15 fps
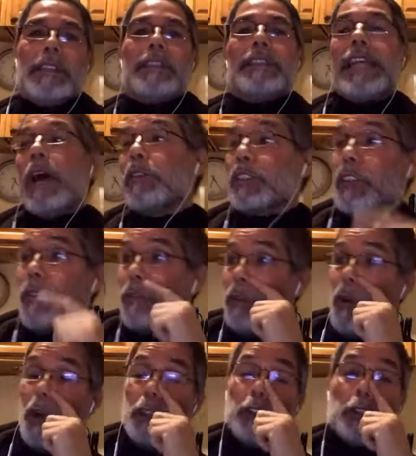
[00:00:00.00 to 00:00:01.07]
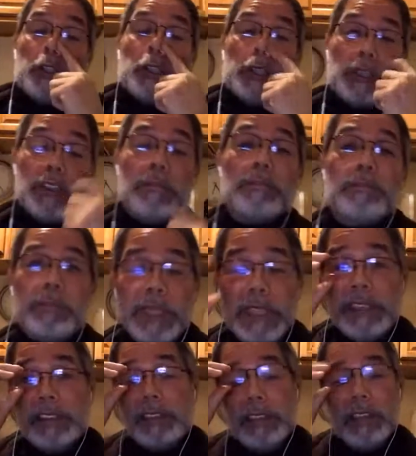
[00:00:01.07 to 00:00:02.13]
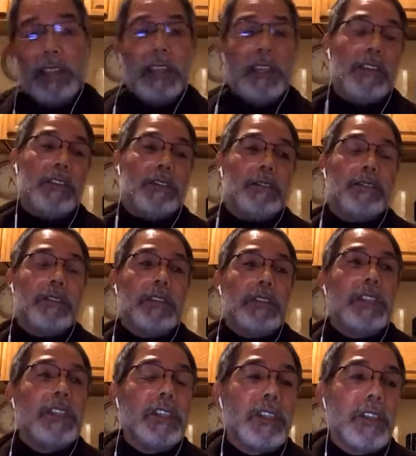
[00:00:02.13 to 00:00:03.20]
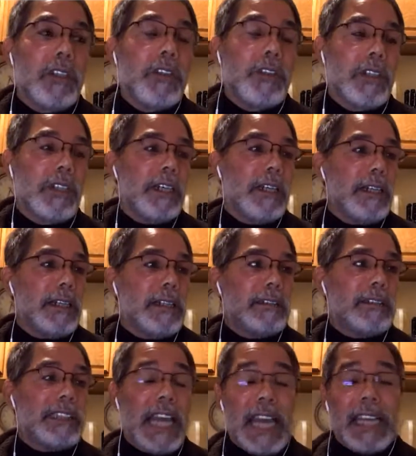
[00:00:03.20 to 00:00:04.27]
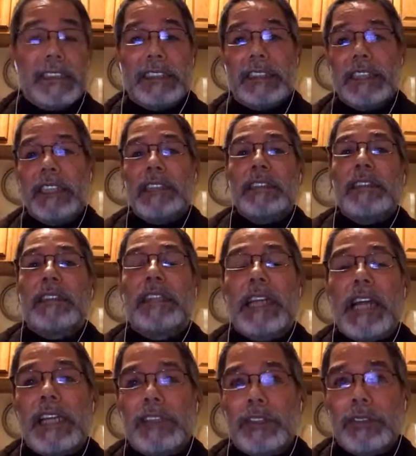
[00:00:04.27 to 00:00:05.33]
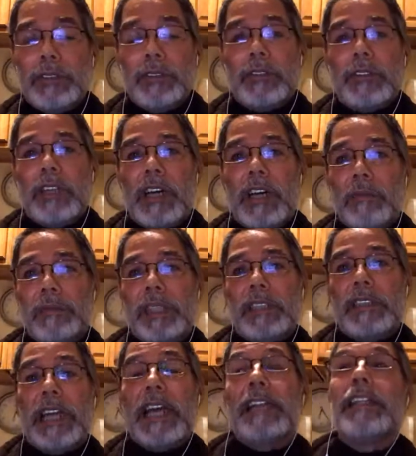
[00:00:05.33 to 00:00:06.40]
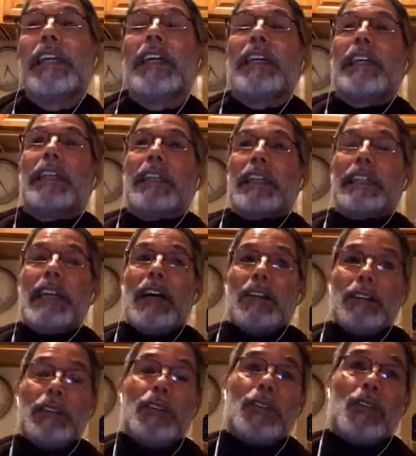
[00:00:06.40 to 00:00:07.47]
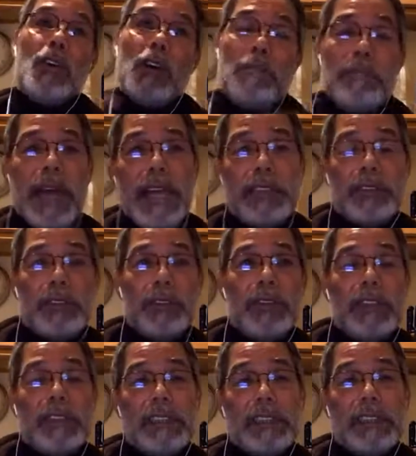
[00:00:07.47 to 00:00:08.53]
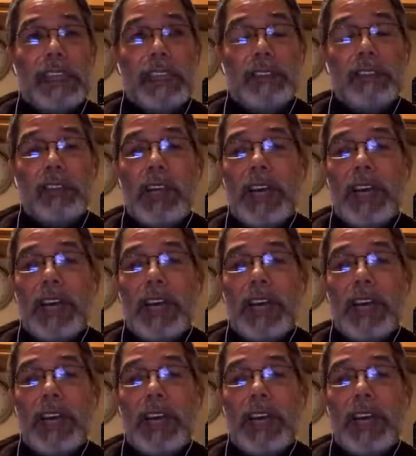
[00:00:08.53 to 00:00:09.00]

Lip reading: That was the first piece of text that I used to help me and now going back to as a kid,